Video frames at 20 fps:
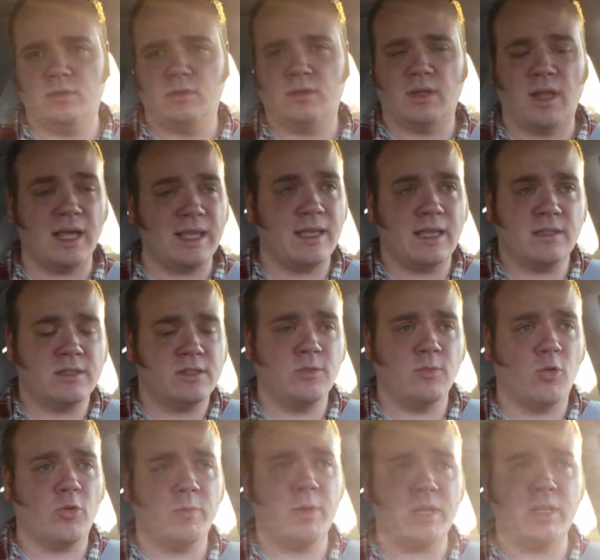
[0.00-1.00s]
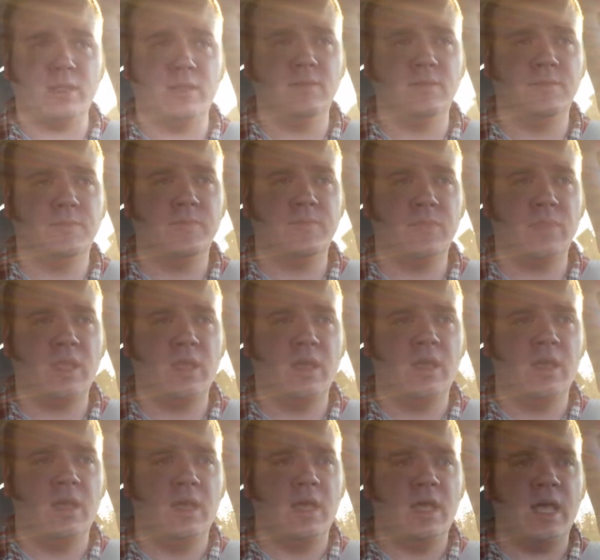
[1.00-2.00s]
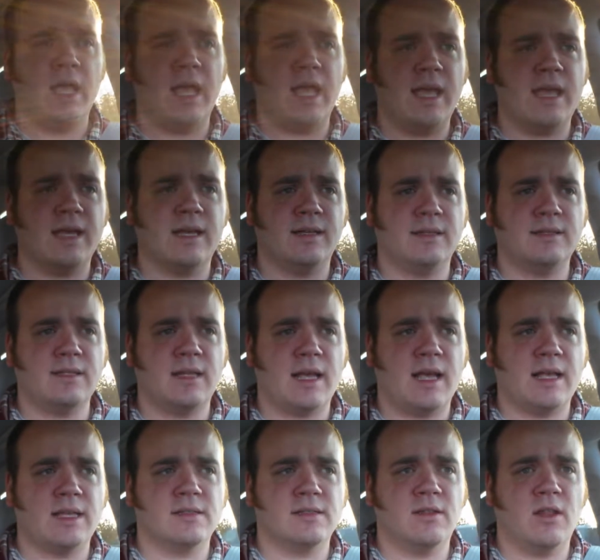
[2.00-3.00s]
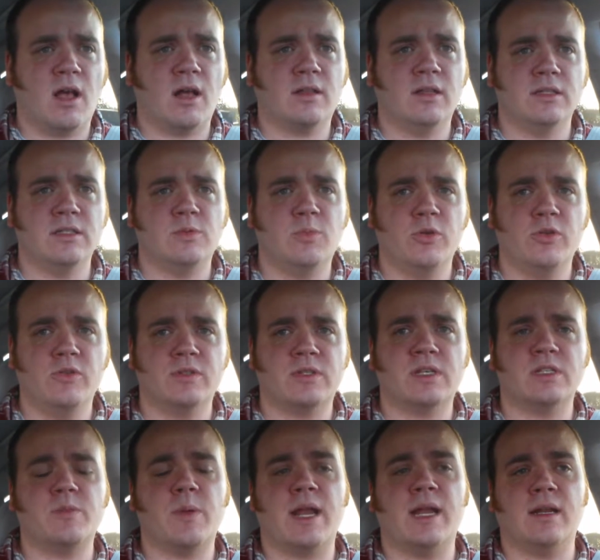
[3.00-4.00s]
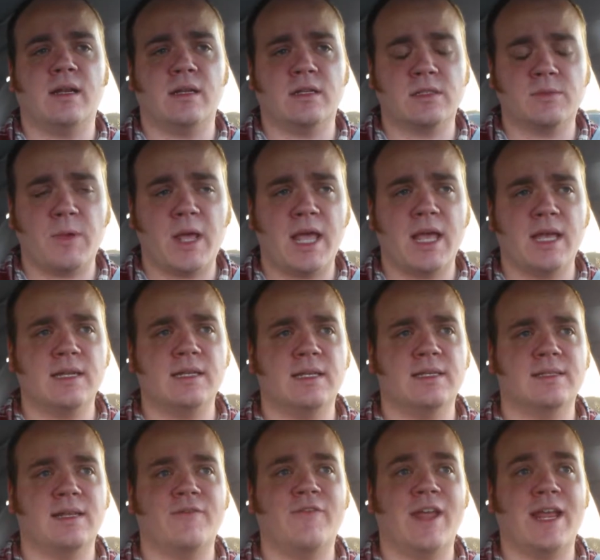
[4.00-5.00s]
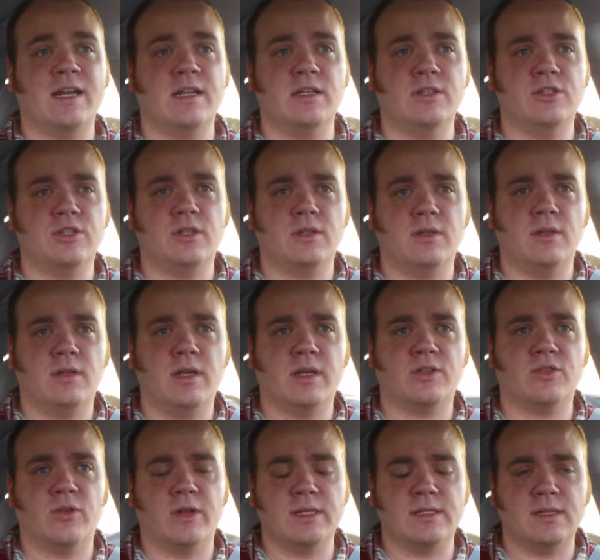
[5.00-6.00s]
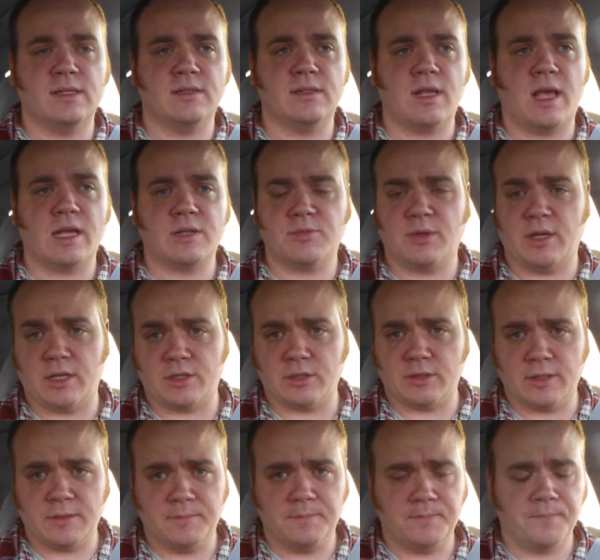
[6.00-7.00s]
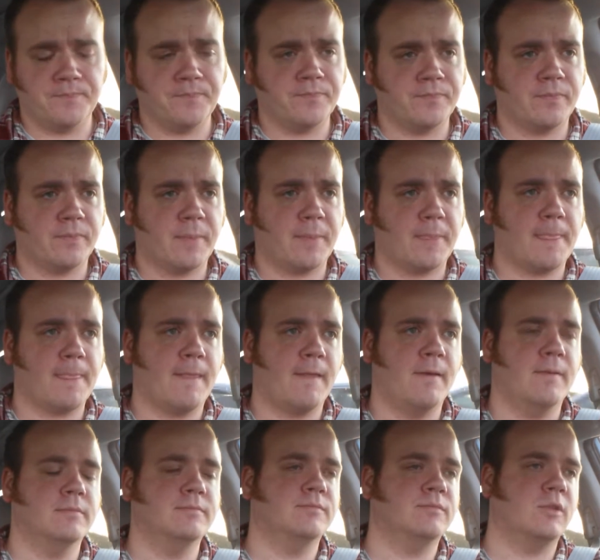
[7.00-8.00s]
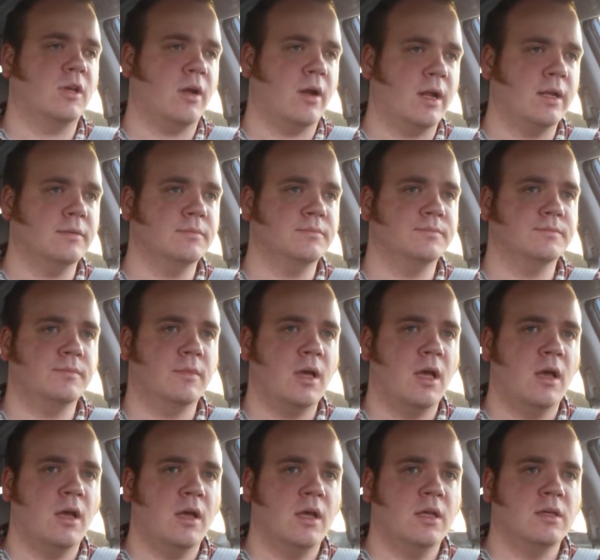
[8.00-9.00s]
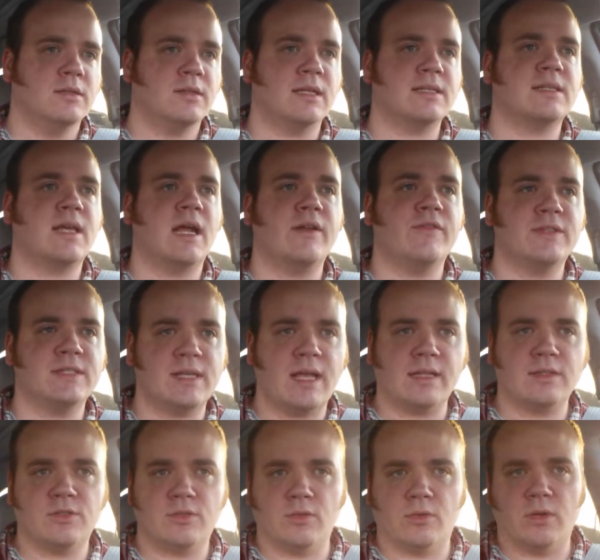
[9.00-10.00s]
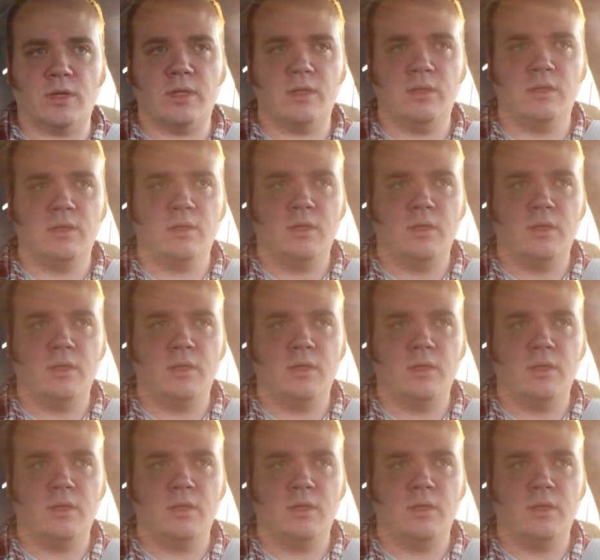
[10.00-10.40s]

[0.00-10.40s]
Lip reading: Lying gets you more money. And as Lachlan's booths expand and expand, his advantage increases exponentially. All right. So that's kind of a sad story.